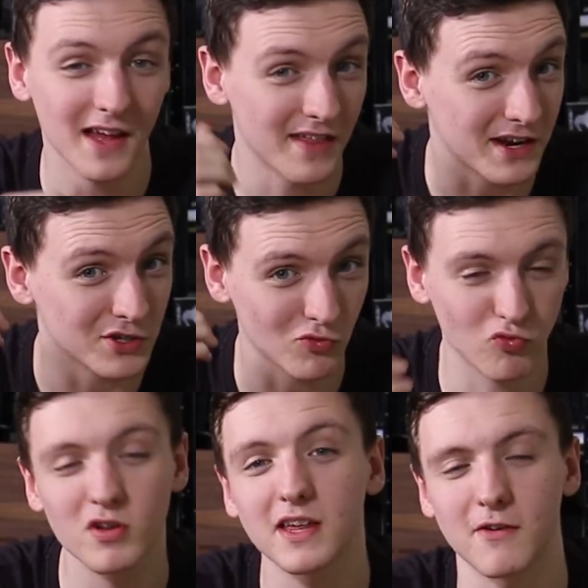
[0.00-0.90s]
That is
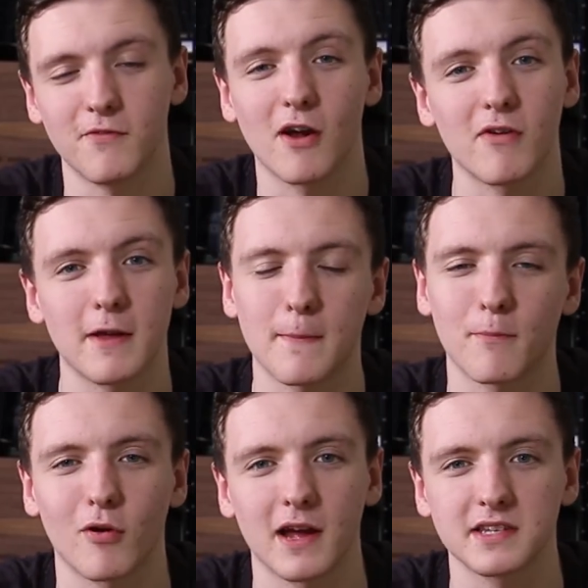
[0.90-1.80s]
really very
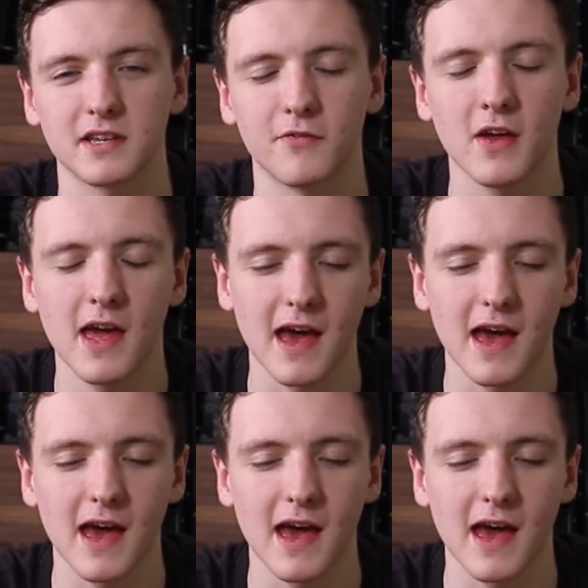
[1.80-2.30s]
impressive,